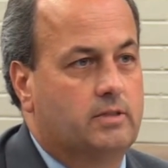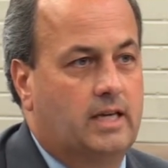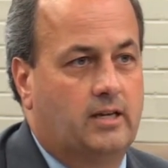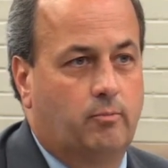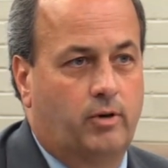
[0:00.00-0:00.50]

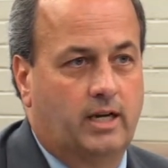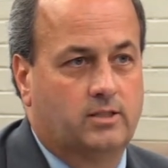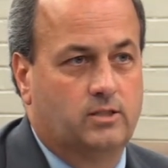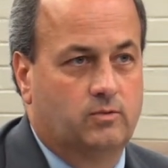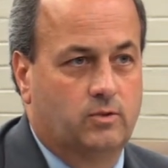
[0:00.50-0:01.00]
accounting
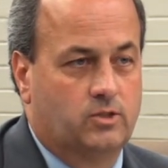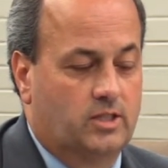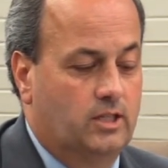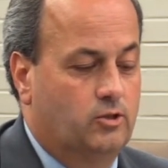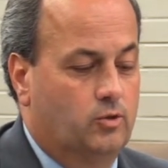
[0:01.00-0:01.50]
practices for the
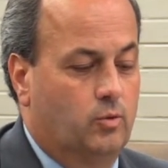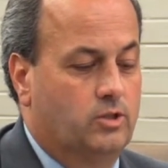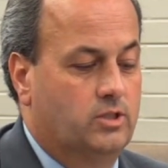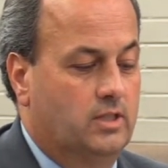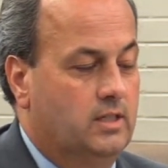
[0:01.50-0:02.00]
state of
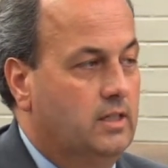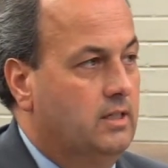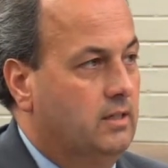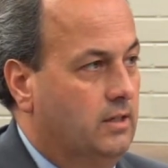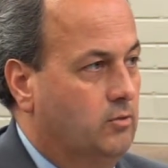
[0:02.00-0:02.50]
Georgia.
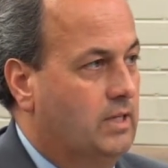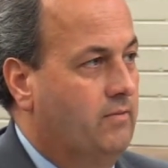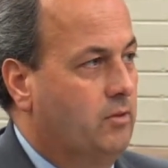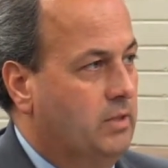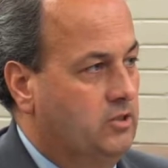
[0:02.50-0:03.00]
Those
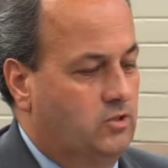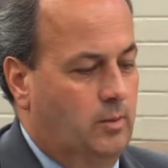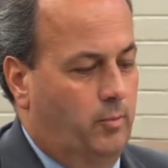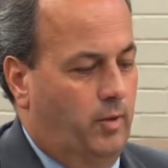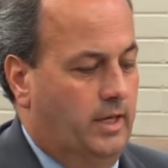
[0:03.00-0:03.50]
have to be
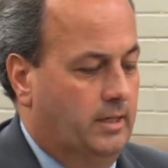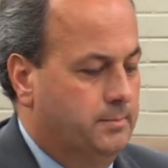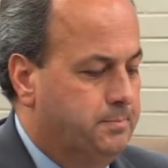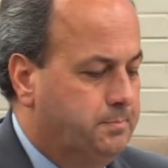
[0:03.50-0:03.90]
separated.